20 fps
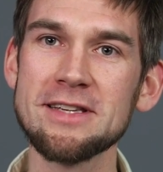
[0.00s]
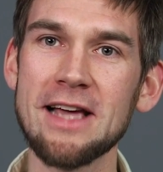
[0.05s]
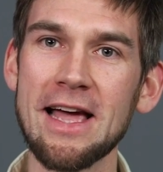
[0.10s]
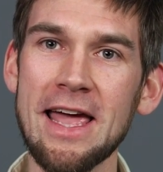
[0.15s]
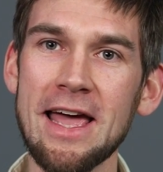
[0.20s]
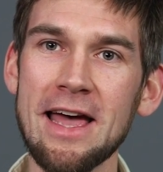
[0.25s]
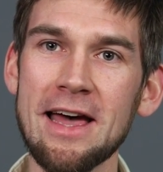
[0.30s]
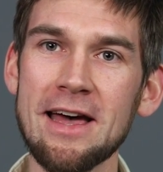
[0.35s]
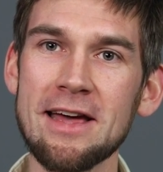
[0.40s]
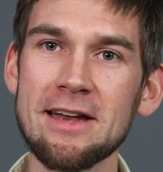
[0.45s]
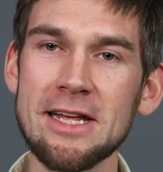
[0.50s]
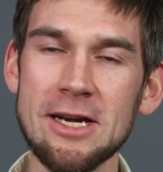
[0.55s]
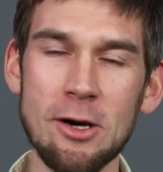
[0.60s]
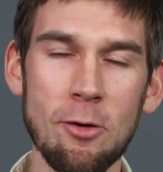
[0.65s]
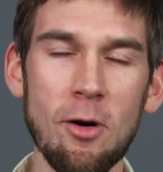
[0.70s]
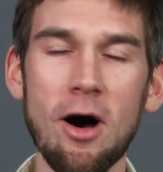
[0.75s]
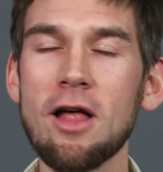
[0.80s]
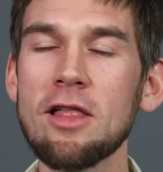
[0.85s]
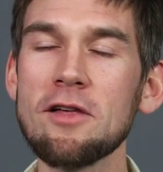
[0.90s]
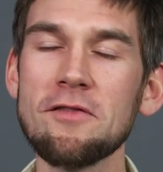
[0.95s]
And you
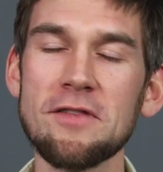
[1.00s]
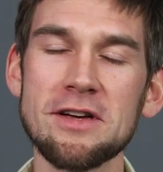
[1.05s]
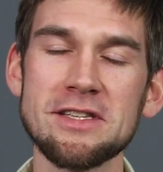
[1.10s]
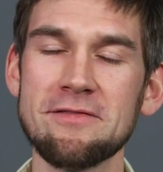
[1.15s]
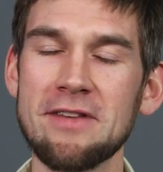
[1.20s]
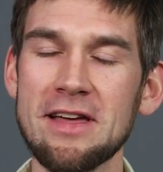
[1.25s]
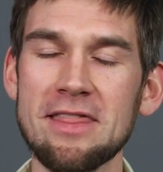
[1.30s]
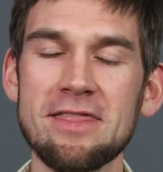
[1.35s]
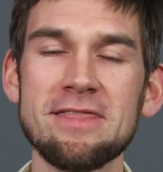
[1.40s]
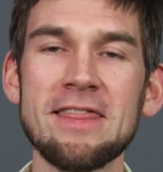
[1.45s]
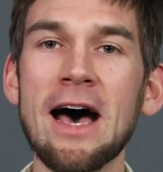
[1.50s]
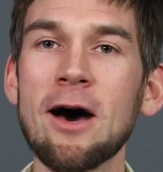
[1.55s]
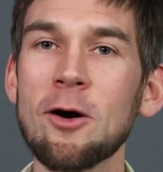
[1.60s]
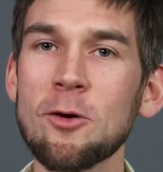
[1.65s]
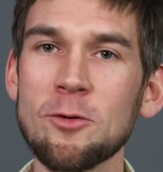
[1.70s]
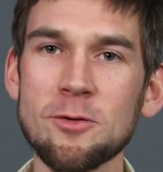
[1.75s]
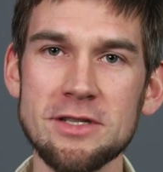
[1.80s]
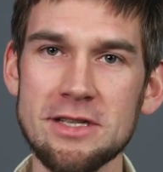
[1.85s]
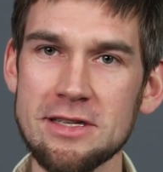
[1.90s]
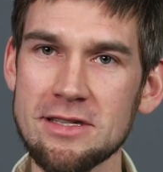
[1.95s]
know, all of us have had
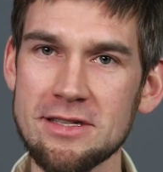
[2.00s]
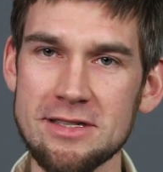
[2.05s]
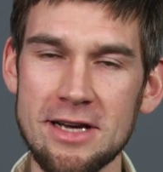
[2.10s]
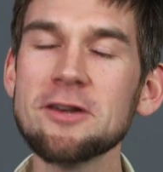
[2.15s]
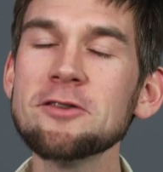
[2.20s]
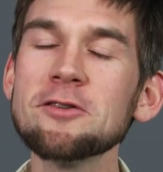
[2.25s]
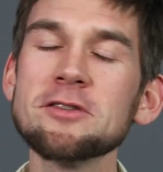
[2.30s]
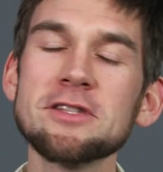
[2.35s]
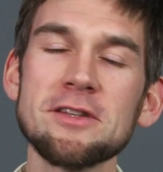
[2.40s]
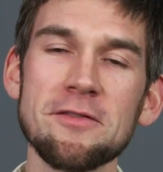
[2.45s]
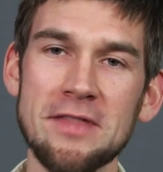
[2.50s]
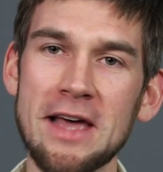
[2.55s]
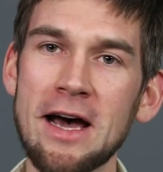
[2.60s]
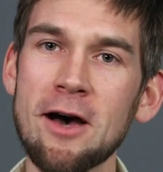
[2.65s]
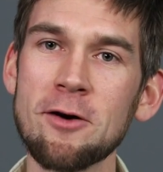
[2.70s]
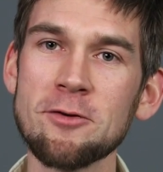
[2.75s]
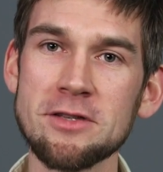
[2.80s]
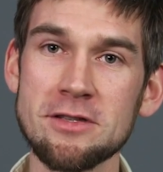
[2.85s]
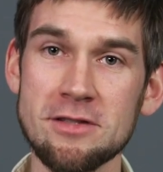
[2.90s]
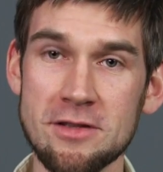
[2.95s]
thousands, hundreds of
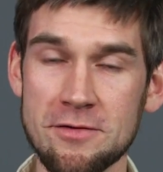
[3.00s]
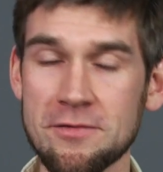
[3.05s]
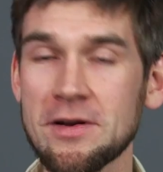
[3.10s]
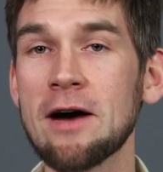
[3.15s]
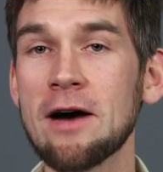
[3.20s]
thousands of